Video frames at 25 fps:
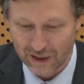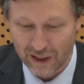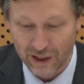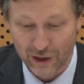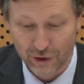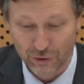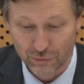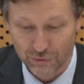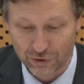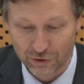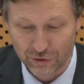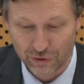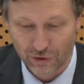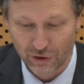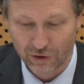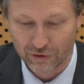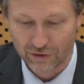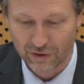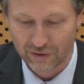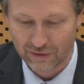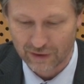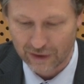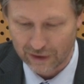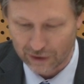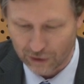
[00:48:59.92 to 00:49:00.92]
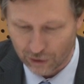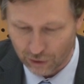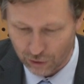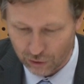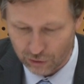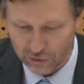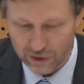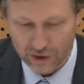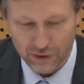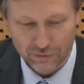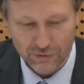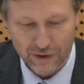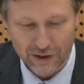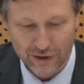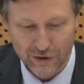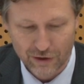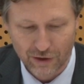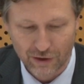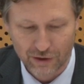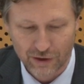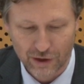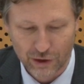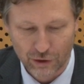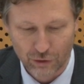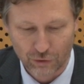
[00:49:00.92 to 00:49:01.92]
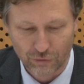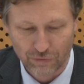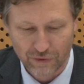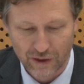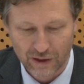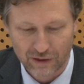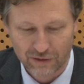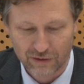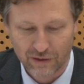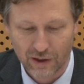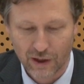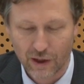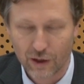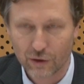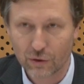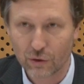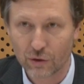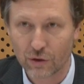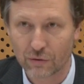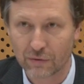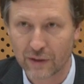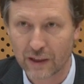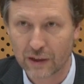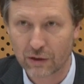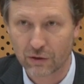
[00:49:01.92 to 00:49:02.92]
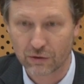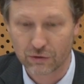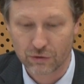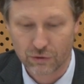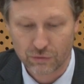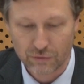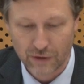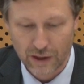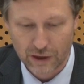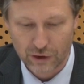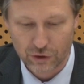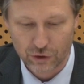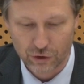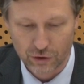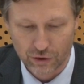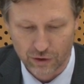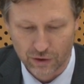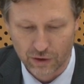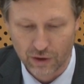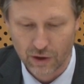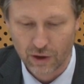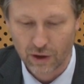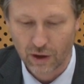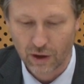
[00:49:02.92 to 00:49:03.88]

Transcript: large resources, including regional EU funds, to the reconstruction